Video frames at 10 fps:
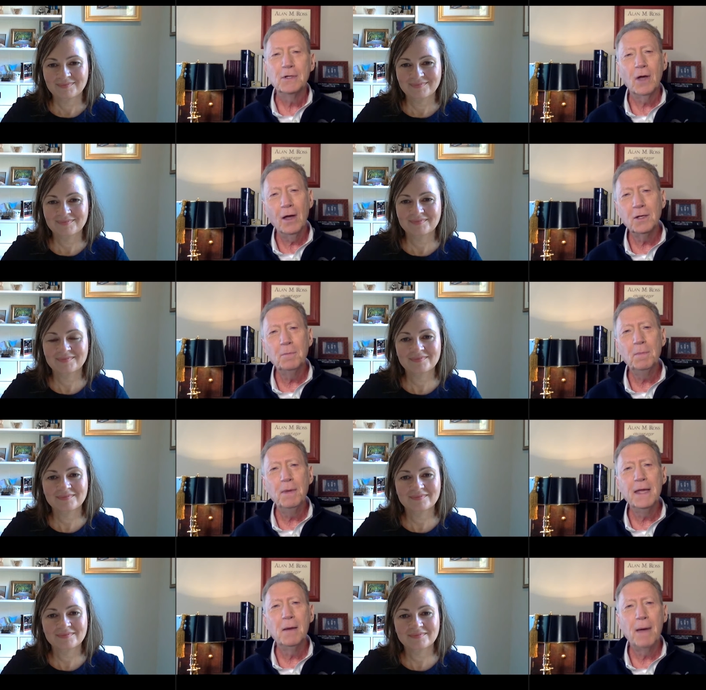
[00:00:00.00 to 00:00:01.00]
Speaker 1: But talk to
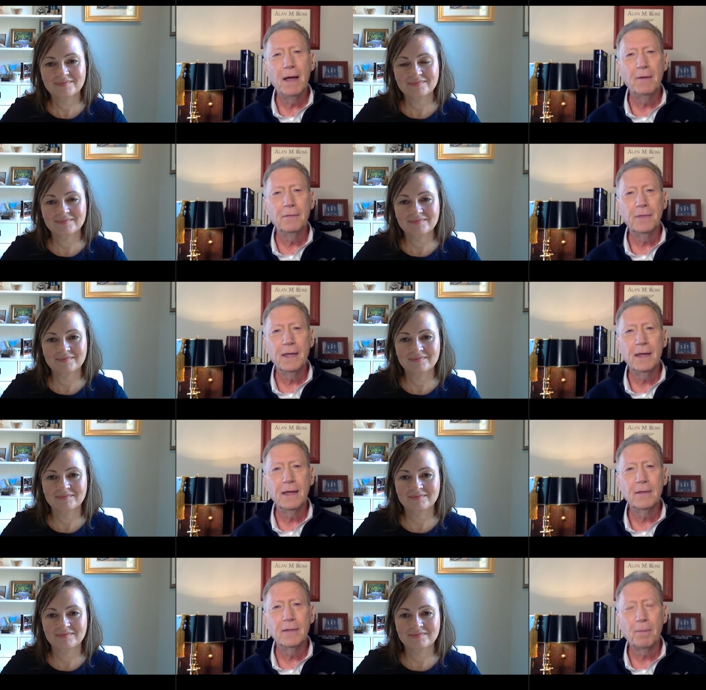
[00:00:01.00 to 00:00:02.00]
me about
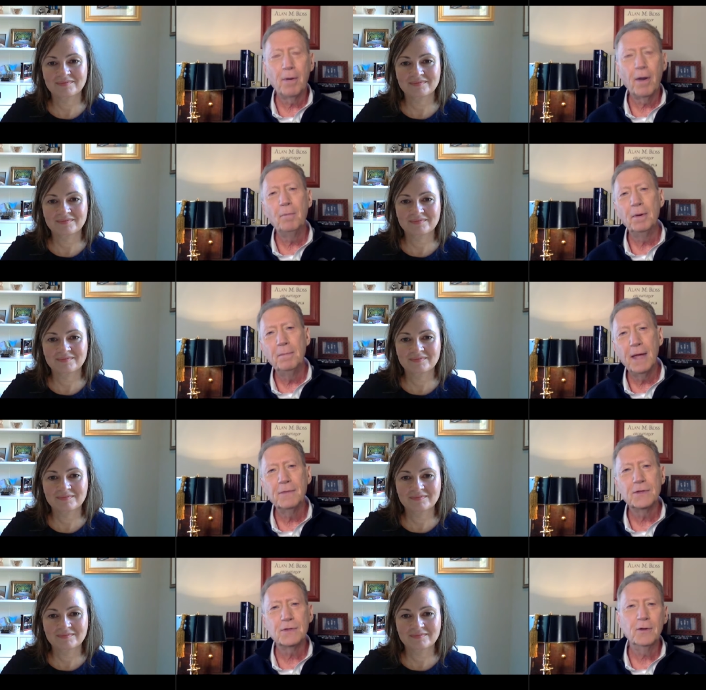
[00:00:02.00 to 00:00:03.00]
the problem
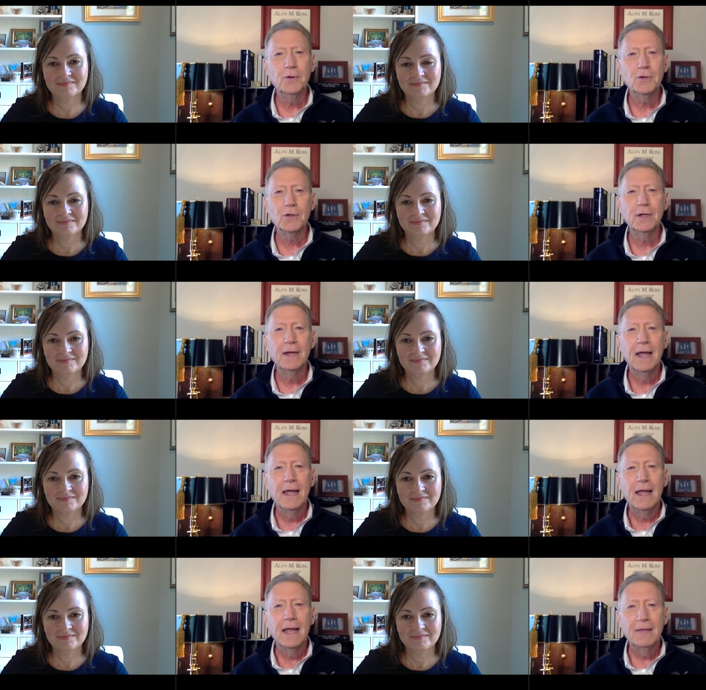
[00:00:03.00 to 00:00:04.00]
and the solution
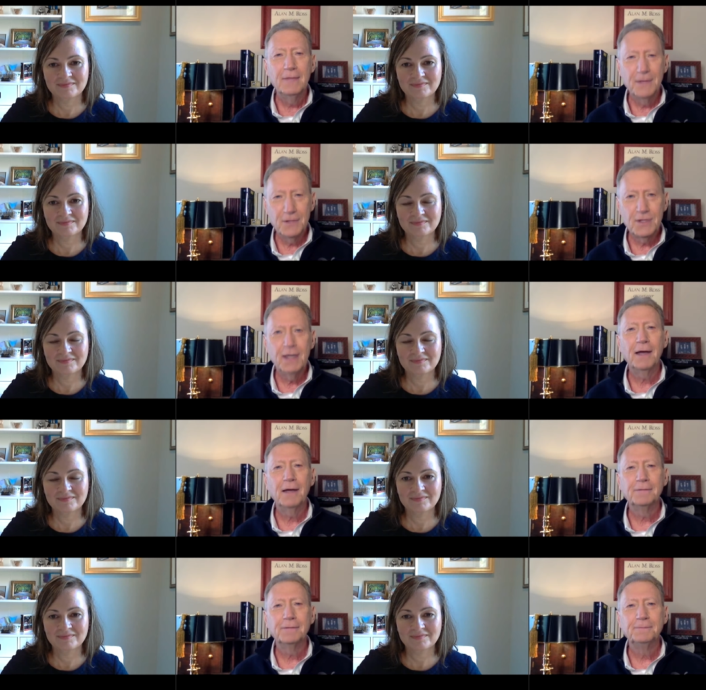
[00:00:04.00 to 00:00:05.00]
in this Take
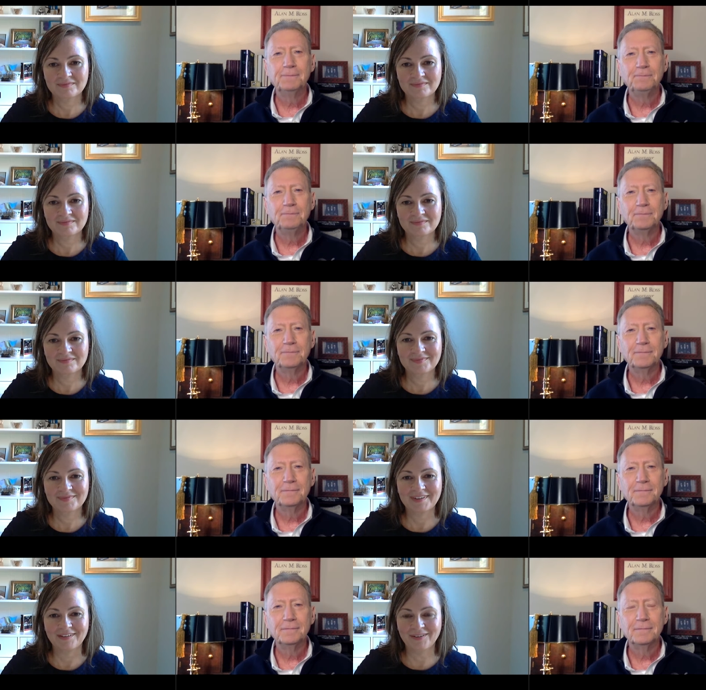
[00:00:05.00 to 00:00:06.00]
5.
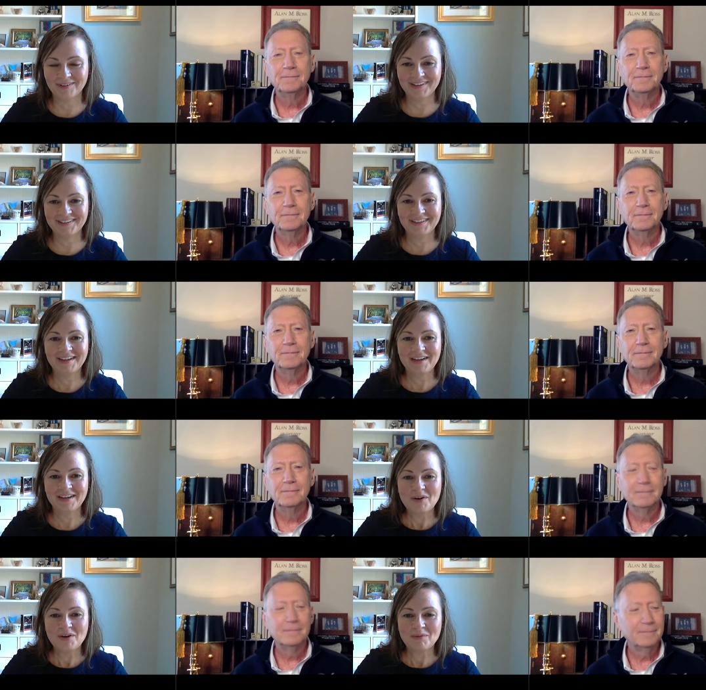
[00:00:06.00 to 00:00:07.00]
Speaker 2: All right.
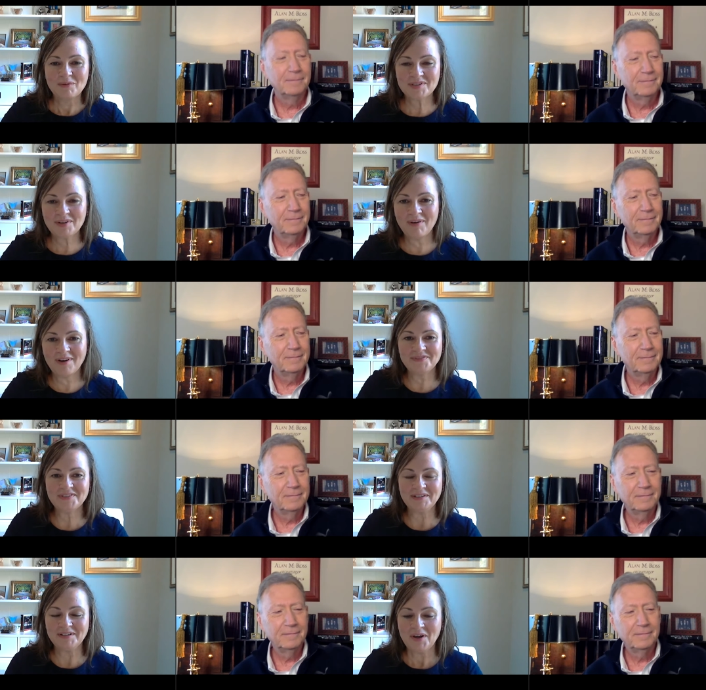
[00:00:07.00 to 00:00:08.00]
Well, so
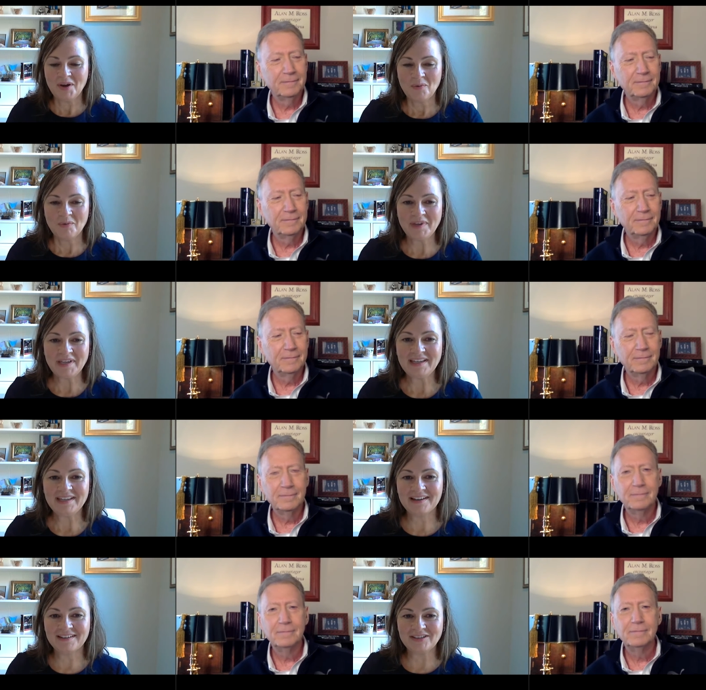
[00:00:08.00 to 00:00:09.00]
often
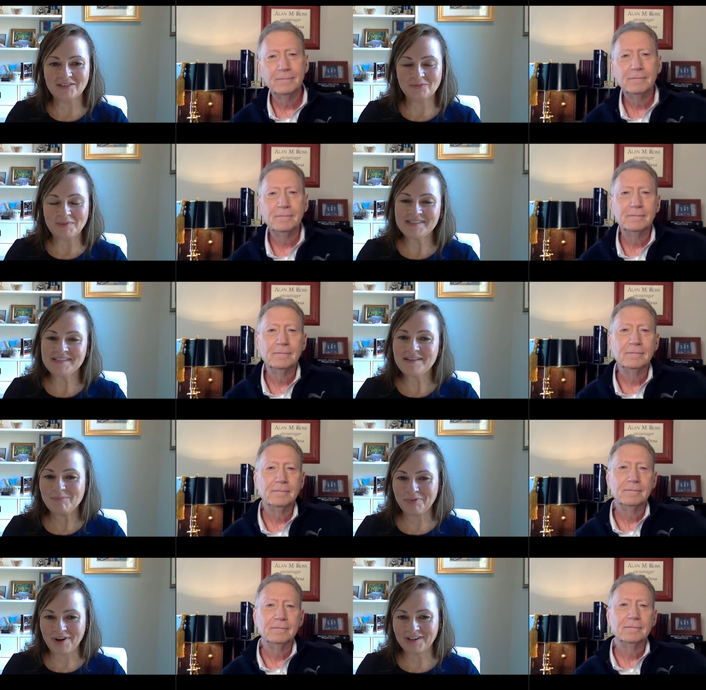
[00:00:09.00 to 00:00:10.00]
we
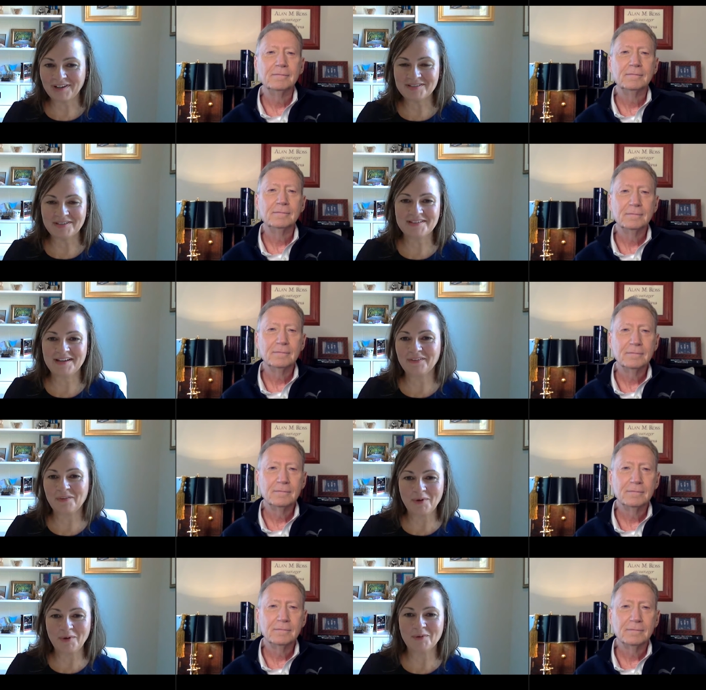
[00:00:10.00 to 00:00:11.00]
see products on the side
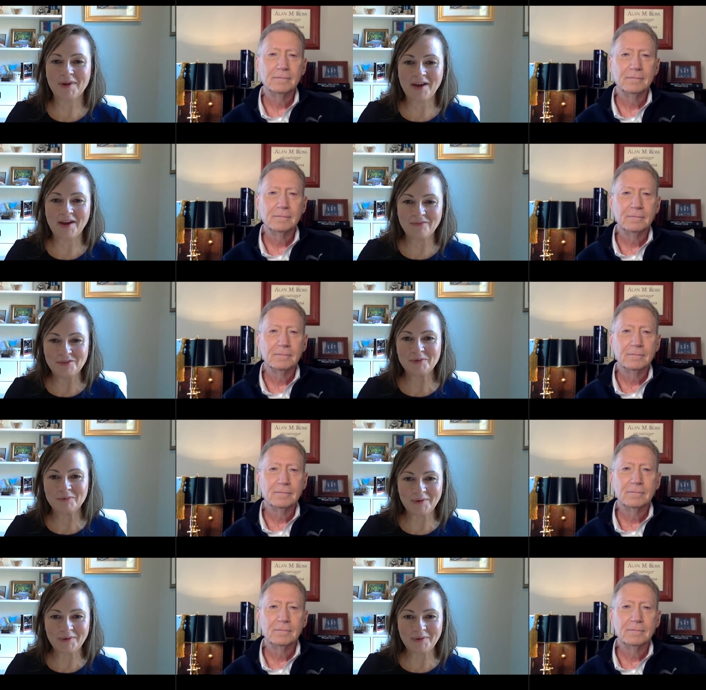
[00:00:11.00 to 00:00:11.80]
of the road or what have you